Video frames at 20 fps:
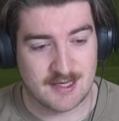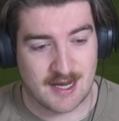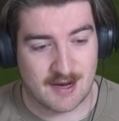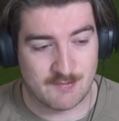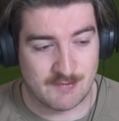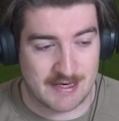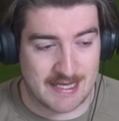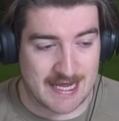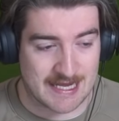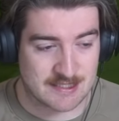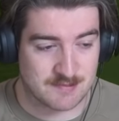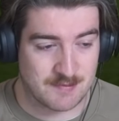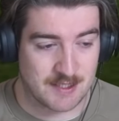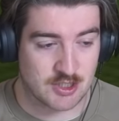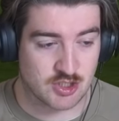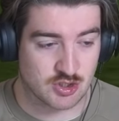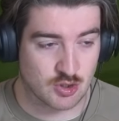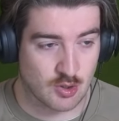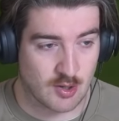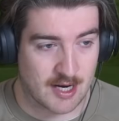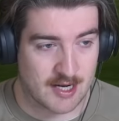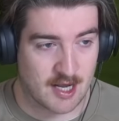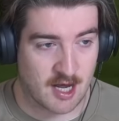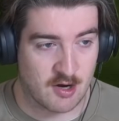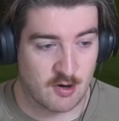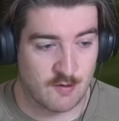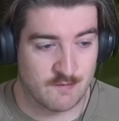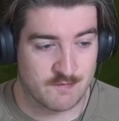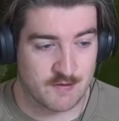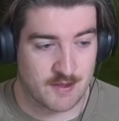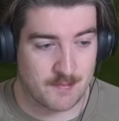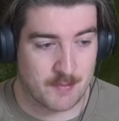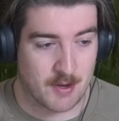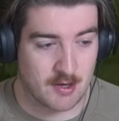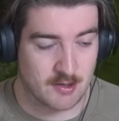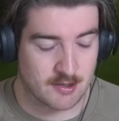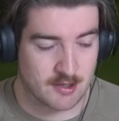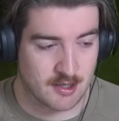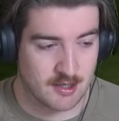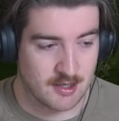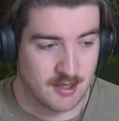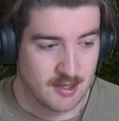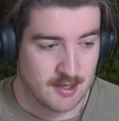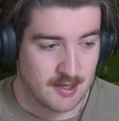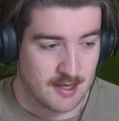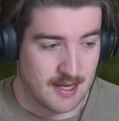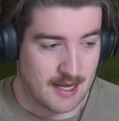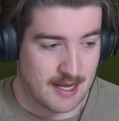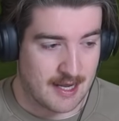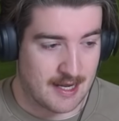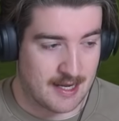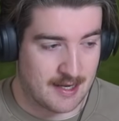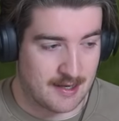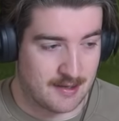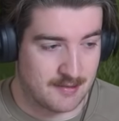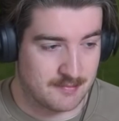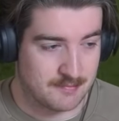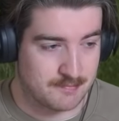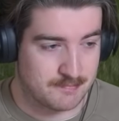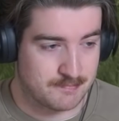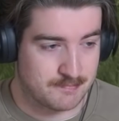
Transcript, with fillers: really had to make sure I got over the bunker. No,